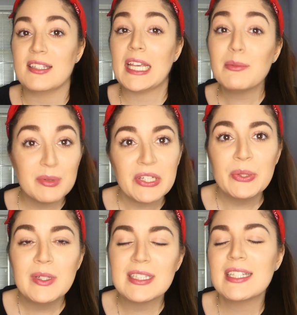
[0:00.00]

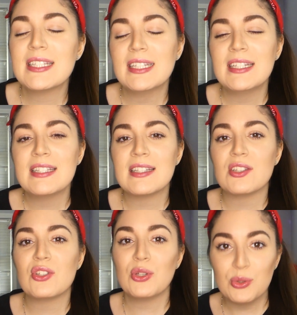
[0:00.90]
debut. This is
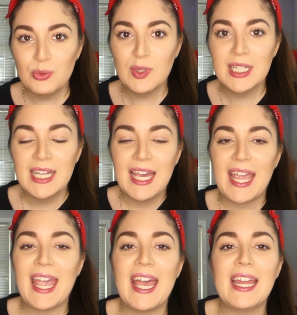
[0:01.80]
2,
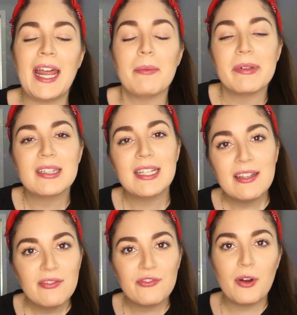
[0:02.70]
and I
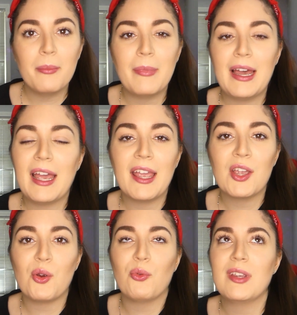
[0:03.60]
believe from
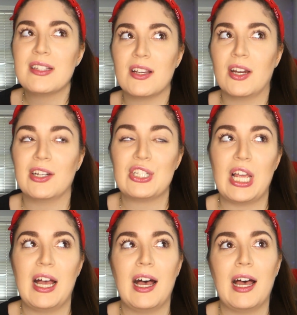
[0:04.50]
my research,
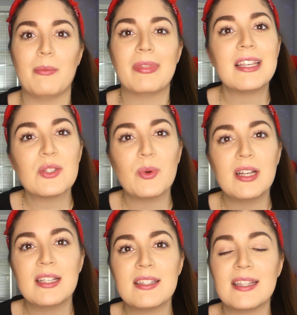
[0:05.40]
this
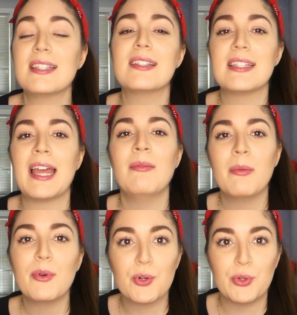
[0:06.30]
is a 10
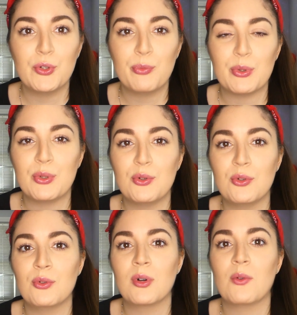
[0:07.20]
member group
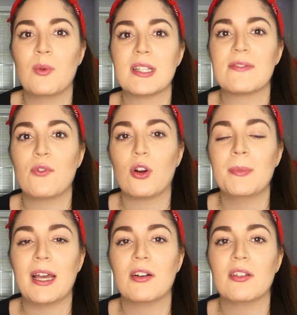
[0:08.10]
who was
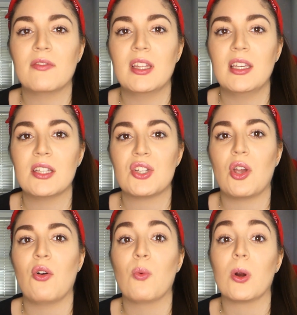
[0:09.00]
formed out of the
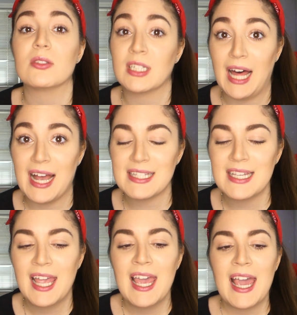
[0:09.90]
show World
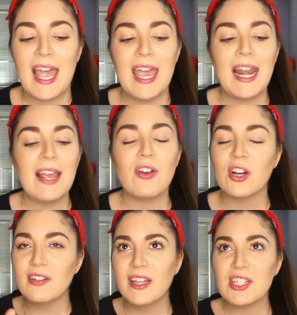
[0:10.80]
Class. And I've
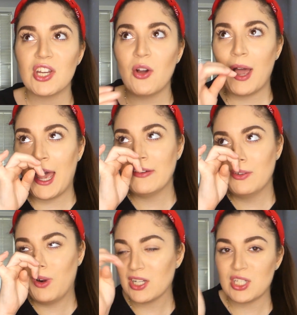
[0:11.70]
heard of that show. I
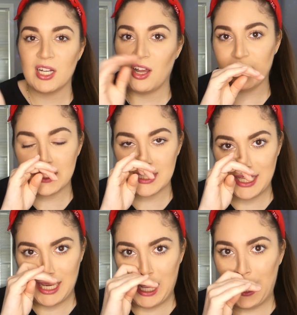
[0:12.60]
haven't watched it,
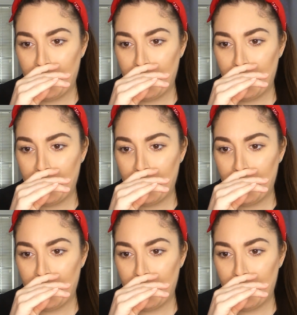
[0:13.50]
obviously.